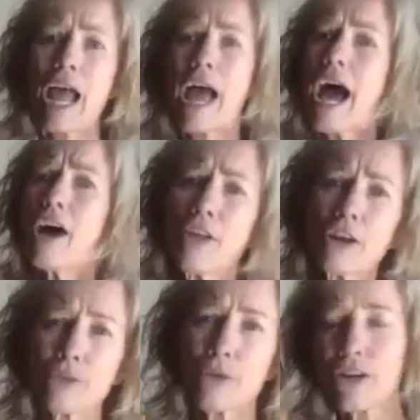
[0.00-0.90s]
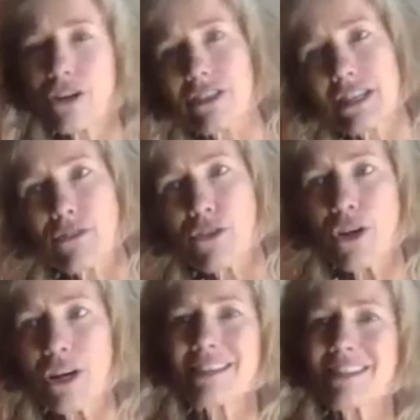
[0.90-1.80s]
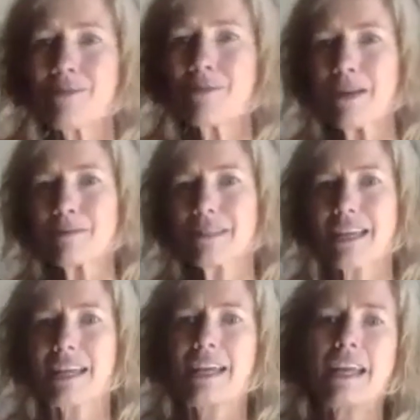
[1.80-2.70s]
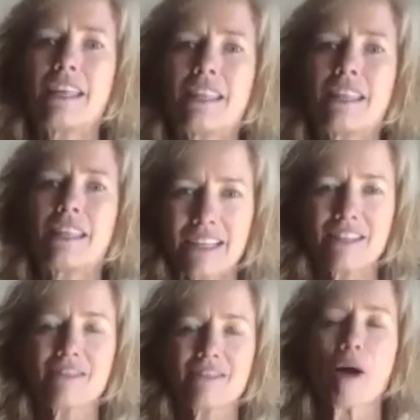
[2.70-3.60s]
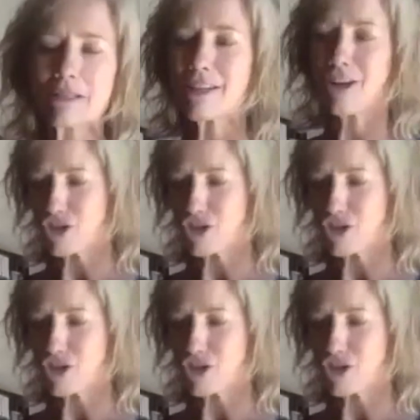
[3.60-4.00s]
how long do I cook this for? Because sometimes like that can stop us in our